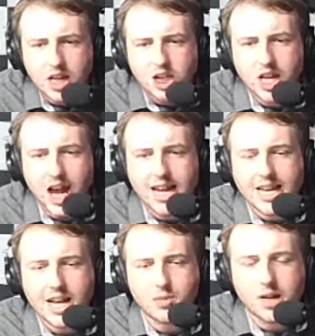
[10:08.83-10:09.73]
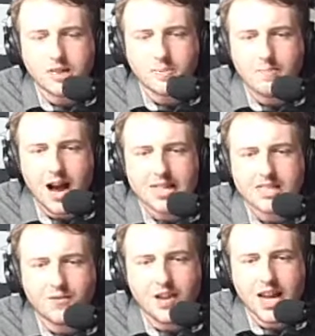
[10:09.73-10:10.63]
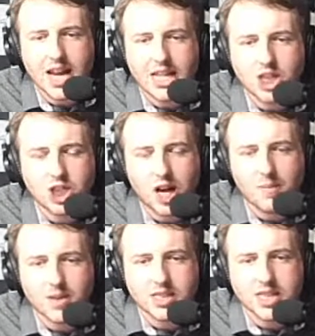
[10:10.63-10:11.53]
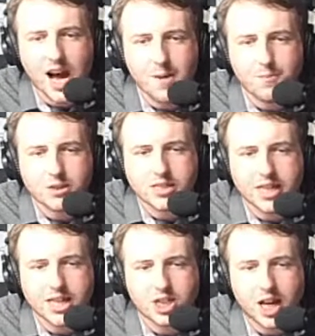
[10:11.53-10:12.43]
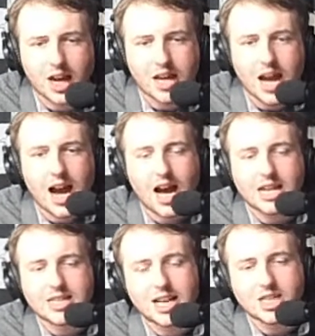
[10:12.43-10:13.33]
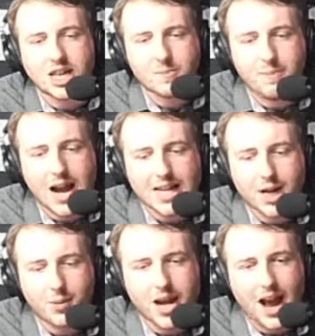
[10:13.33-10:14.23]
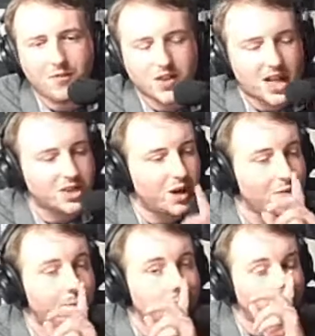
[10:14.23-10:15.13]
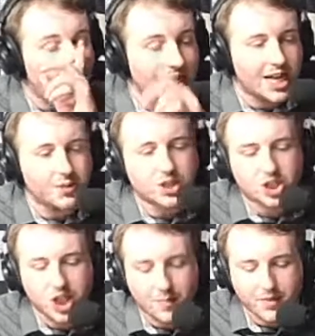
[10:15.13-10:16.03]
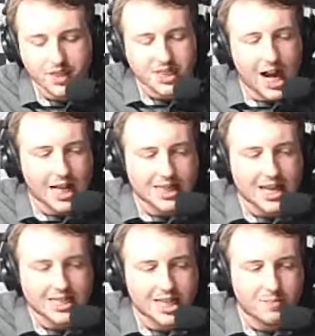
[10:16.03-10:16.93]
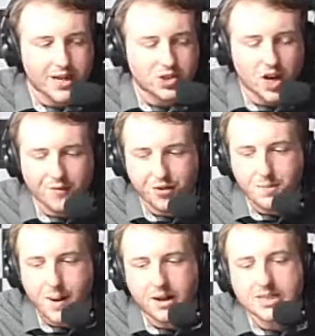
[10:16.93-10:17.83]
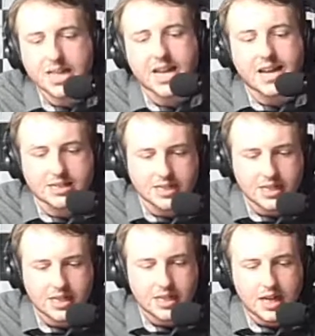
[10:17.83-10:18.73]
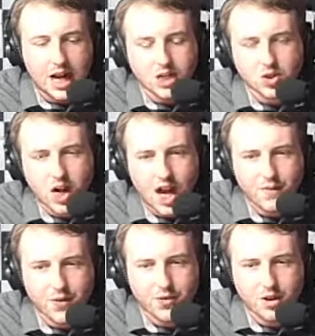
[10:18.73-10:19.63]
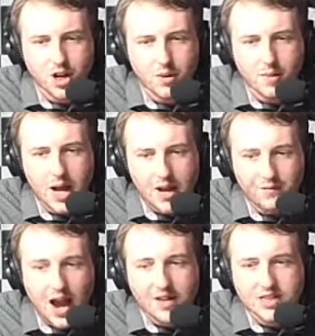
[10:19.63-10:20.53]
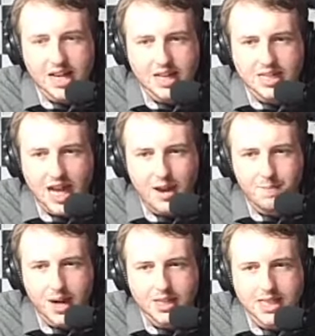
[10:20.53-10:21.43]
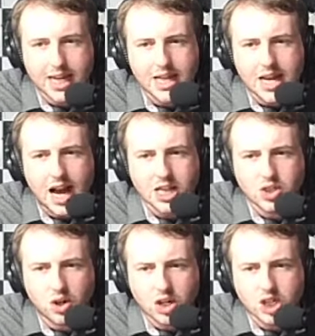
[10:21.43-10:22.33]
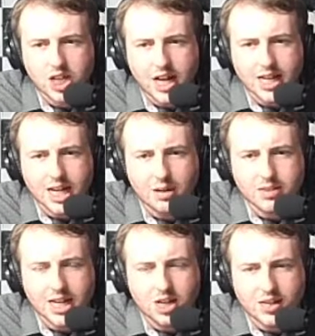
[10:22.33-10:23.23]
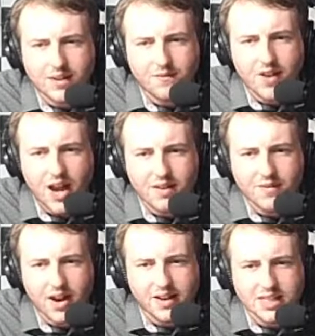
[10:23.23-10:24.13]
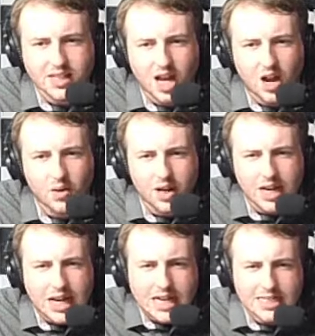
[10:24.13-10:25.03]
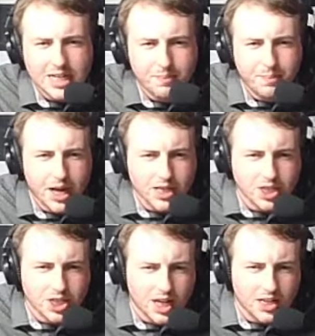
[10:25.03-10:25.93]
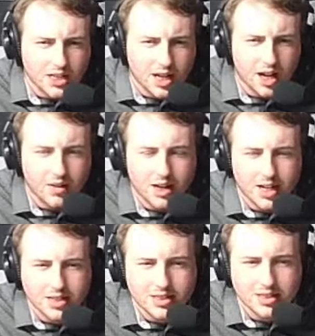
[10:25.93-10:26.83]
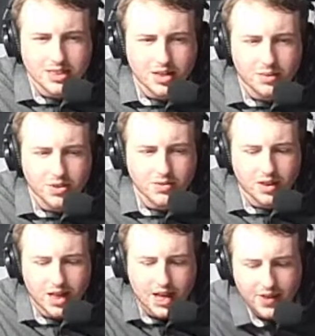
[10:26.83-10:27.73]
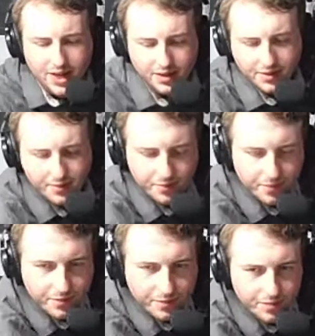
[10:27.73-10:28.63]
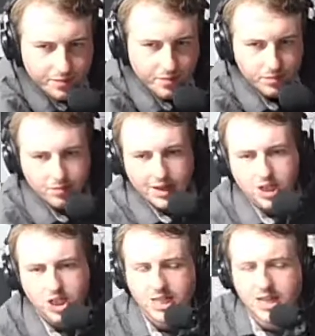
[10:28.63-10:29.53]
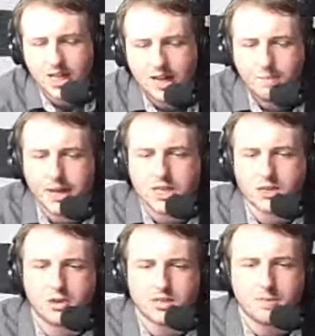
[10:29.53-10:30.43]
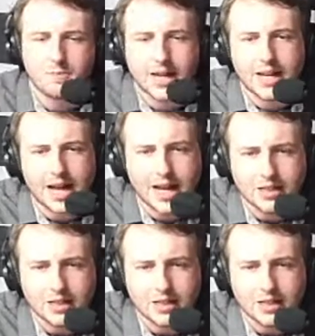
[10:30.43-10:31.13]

Jade Edwards massively has jumped the start procedure and she had a bad getaway after that as well. But Jade Edwards jumped the start. That's going to be a drive-through penalty. It is a drive-through 5-second time penalty as Gordon Shedden comes in looking very, very slow. Is it a puncture? No, I just don't know what's wrong there then. Shedden limping towards the pit lane.